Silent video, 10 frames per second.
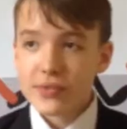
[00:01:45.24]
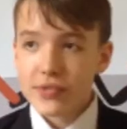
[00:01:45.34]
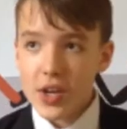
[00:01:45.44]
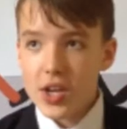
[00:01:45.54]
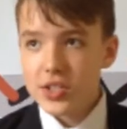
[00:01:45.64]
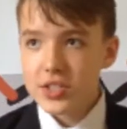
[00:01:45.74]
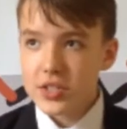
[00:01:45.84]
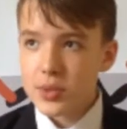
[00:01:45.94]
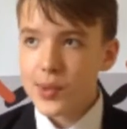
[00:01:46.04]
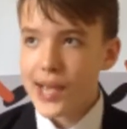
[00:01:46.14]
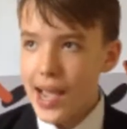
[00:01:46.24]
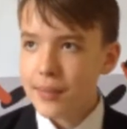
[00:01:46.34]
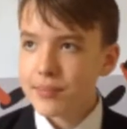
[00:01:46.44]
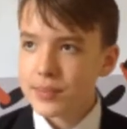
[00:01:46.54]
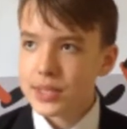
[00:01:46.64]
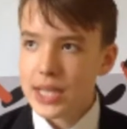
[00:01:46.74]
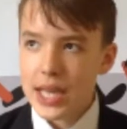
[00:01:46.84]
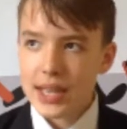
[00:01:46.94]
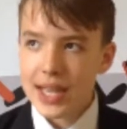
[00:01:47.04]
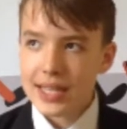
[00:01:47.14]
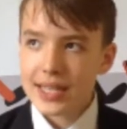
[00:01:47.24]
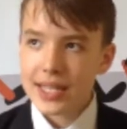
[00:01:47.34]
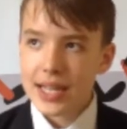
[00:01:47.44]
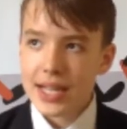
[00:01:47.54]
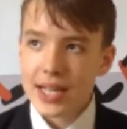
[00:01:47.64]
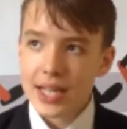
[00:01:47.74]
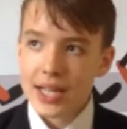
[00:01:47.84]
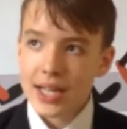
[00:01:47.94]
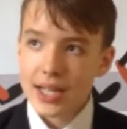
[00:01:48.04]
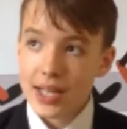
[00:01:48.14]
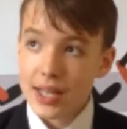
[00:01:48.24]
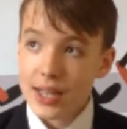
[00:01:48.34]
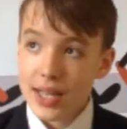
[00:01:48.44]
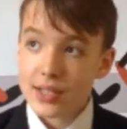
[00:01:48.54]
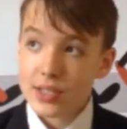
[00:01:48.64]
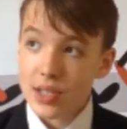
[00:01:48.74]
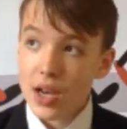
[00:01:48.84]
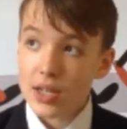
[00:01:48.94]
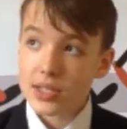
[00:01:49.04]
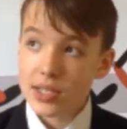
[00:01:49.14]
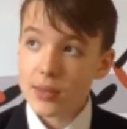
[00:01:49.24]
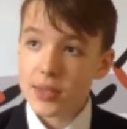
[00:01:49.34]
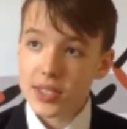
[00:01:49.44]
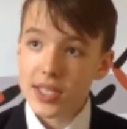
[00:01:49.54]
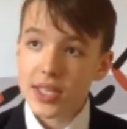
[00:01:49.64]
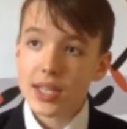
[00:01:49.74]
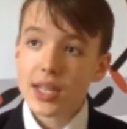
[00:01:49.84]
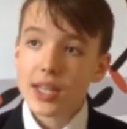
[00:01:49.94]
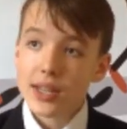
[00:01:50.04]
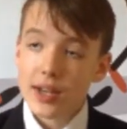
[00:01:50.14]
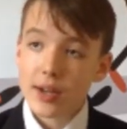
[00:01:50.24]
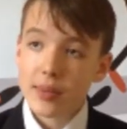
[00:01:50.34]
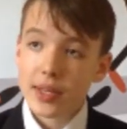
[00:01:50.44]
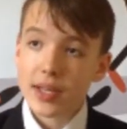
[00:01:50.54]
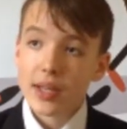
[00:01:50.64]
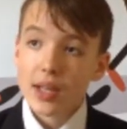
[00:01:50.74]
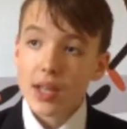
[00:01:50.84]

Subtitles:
referred to CAMHS, then started CBT therapy.